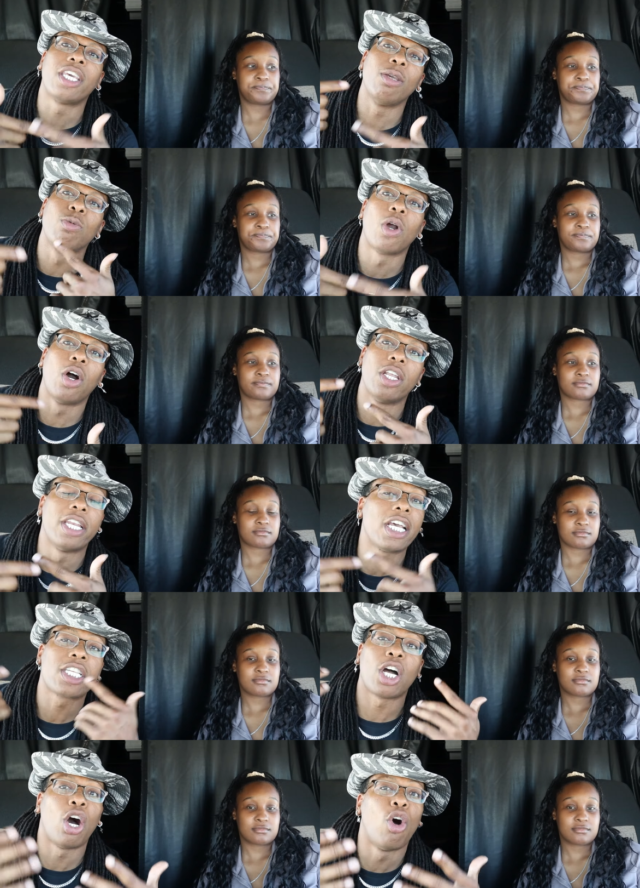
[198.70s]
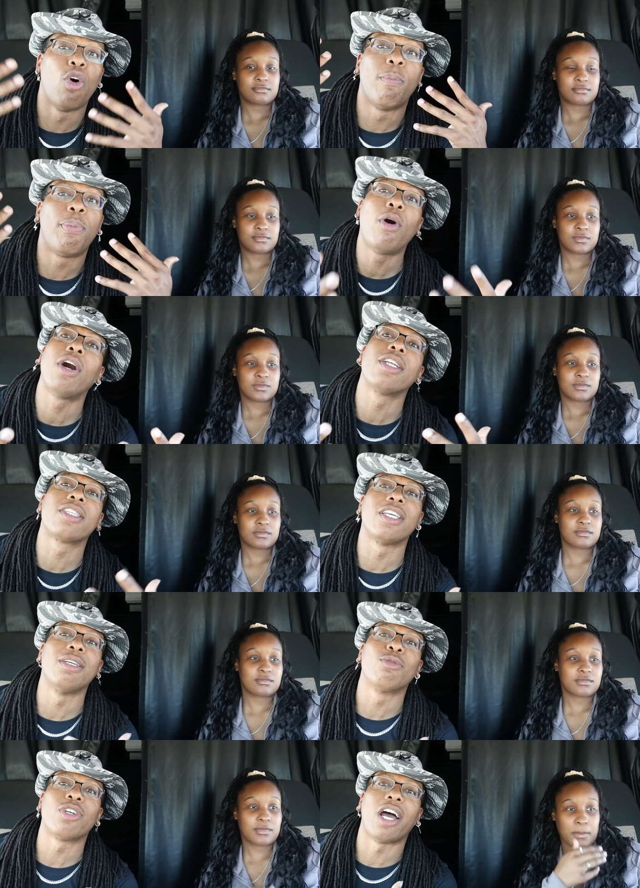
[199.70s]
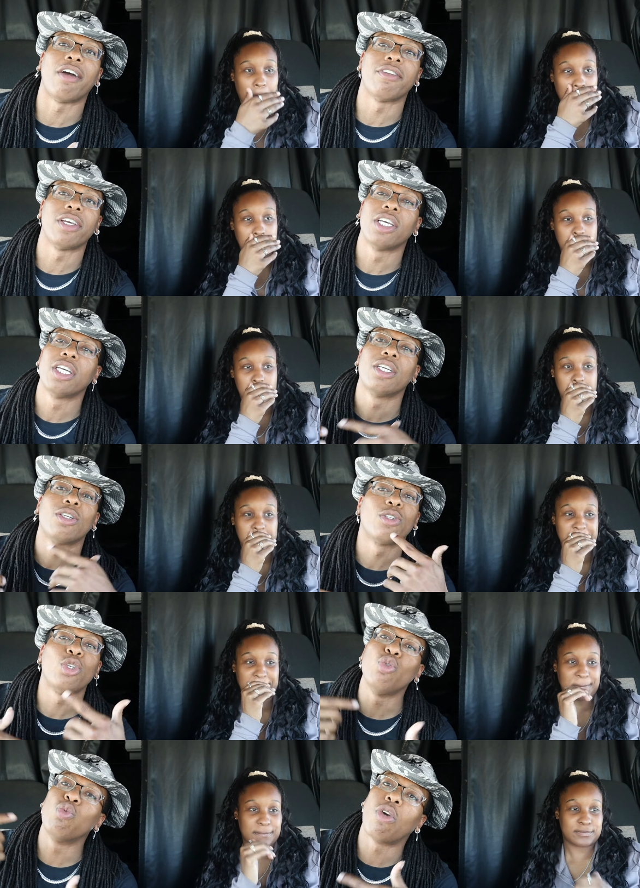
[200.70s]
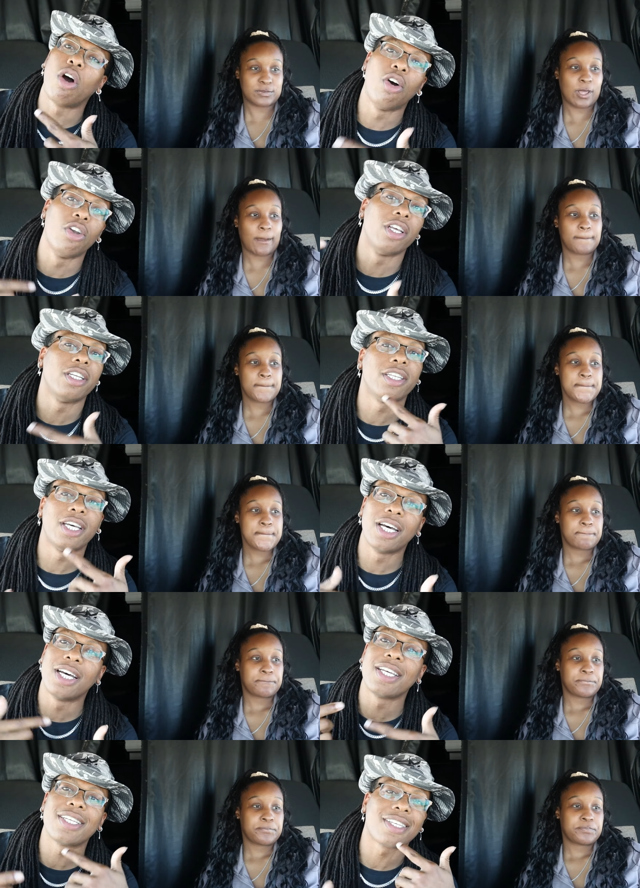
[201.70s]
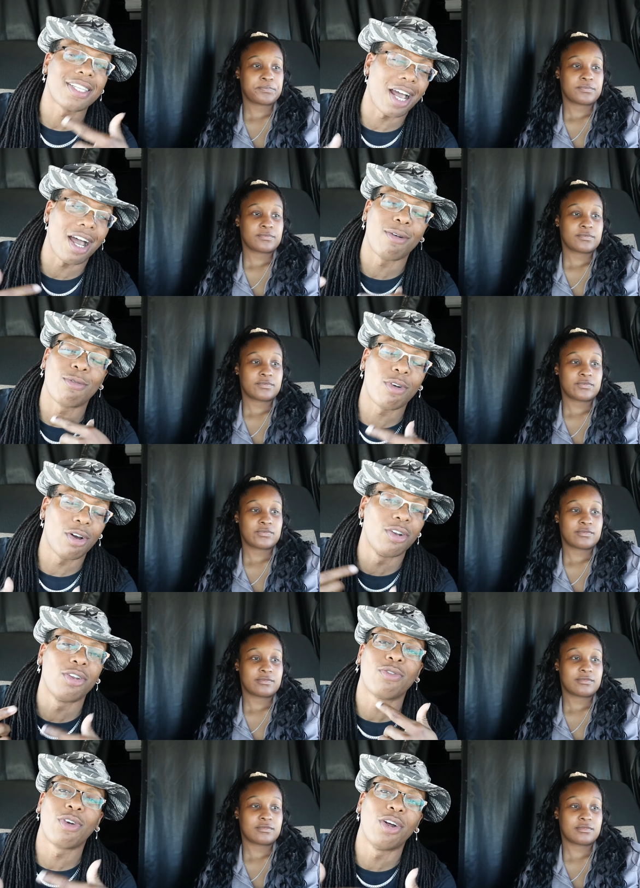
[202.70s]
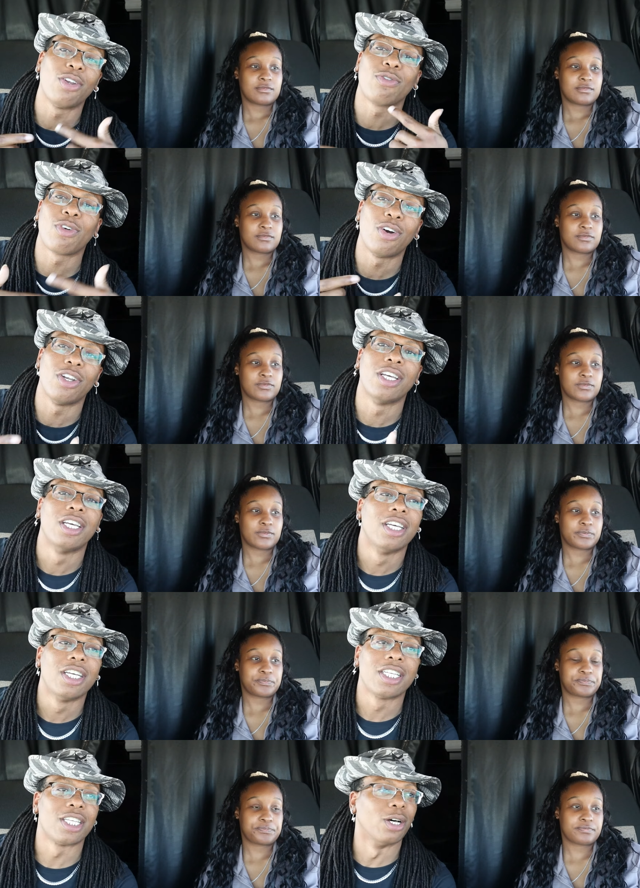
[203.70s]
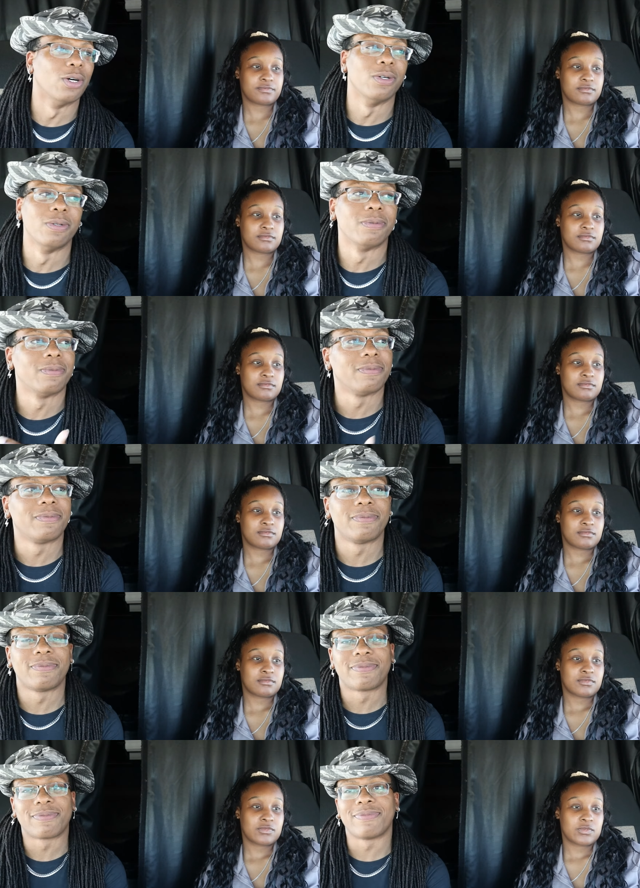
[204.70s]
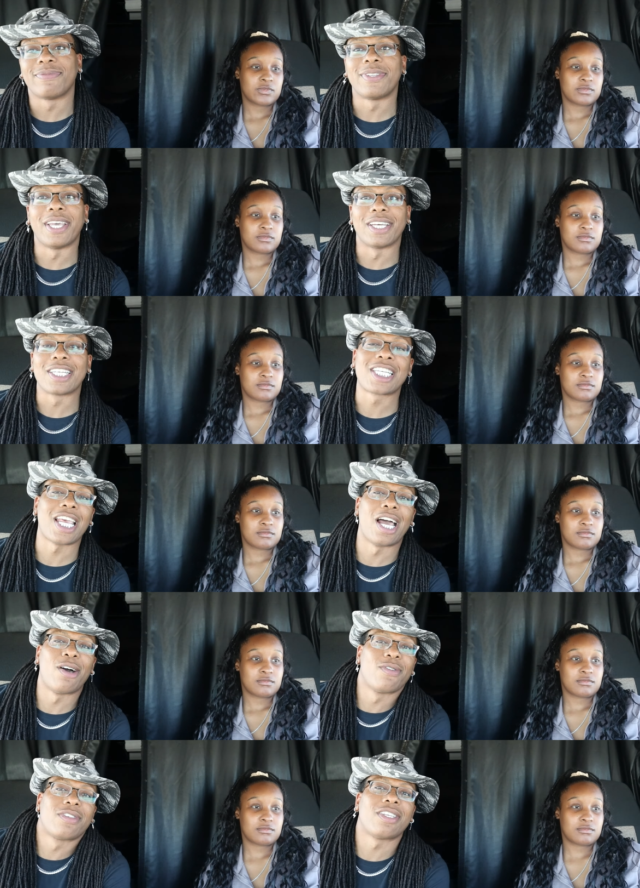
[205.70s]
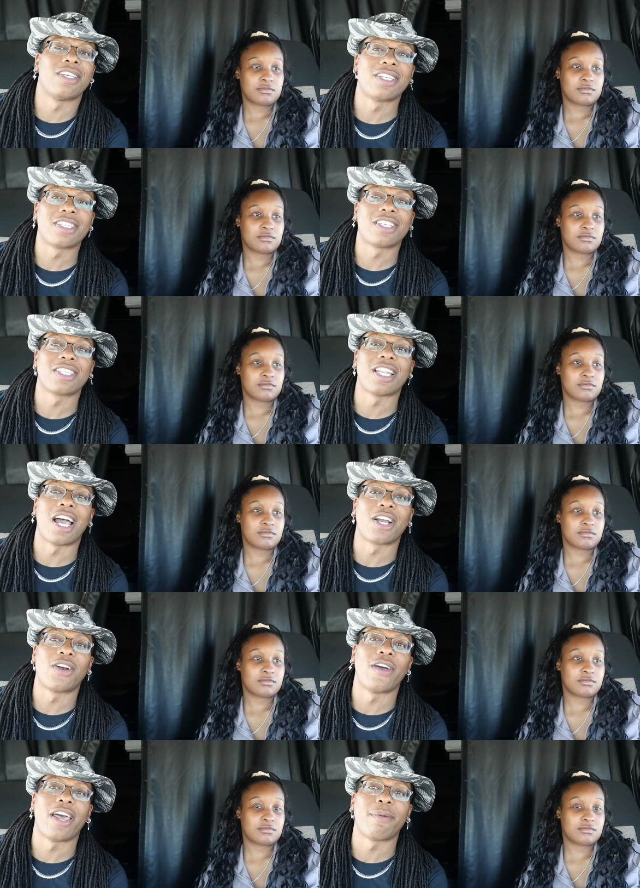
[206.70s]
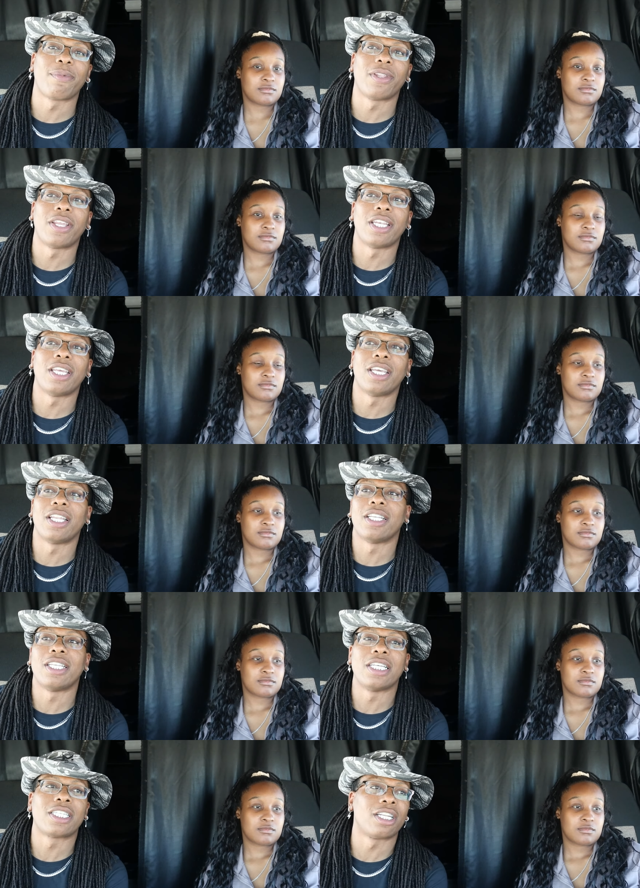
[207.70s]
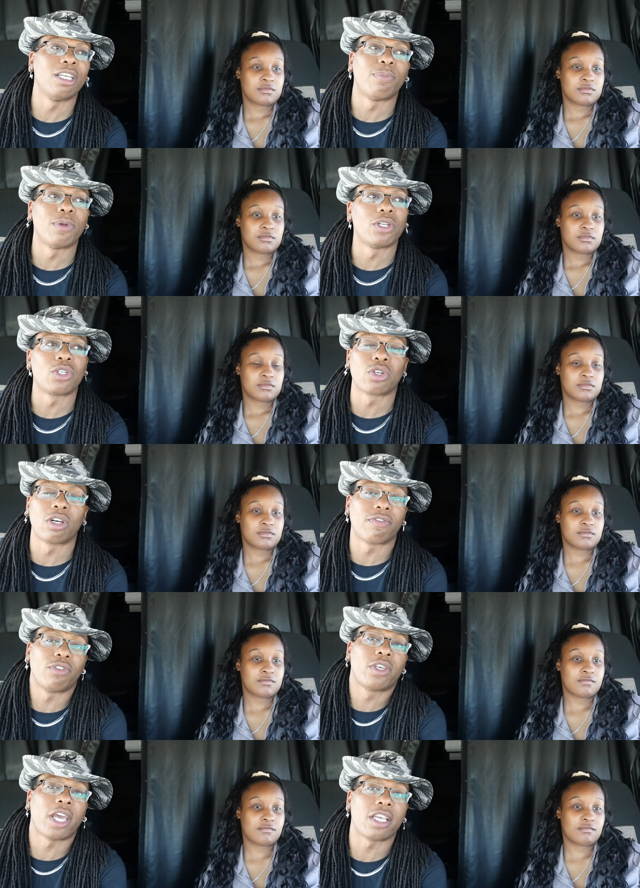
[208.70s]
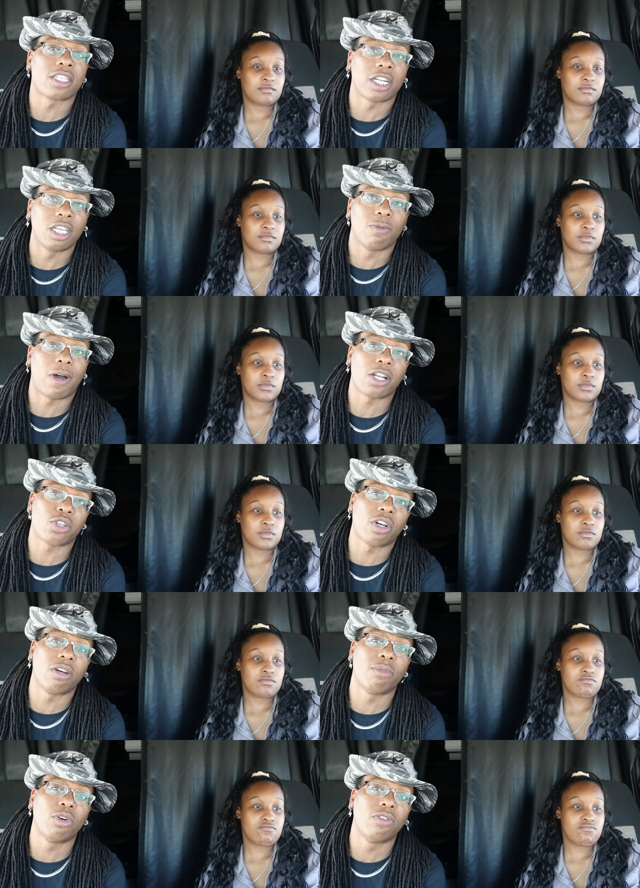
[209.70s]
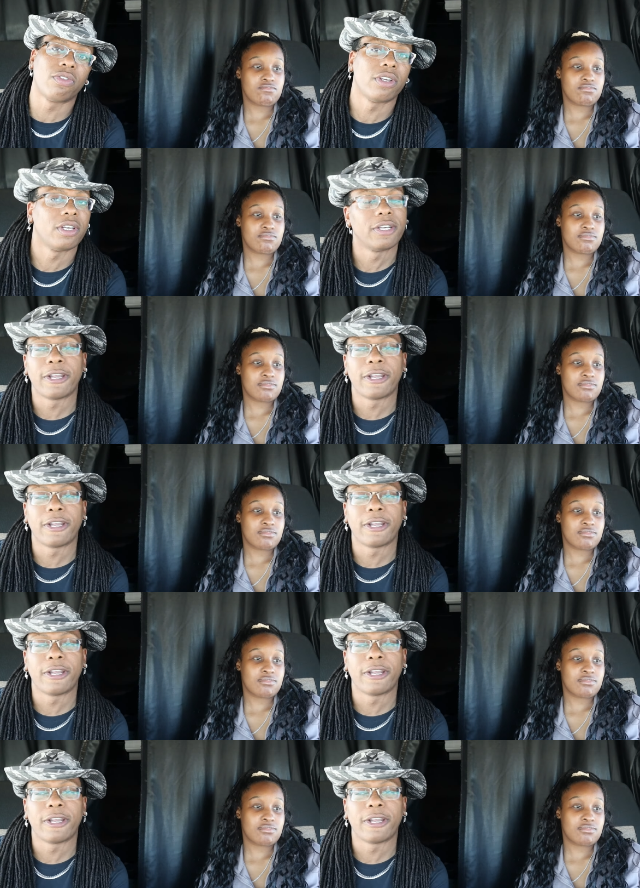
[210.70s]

Speaker 1: to keep rolling. That's the whole point of team driving. Yeah. You rolling non-stop, rolling, rolling, rolling. So, yeah, showers is just not gonna happen. And then the sleep in the truck. If you can't sleep while the truck moving,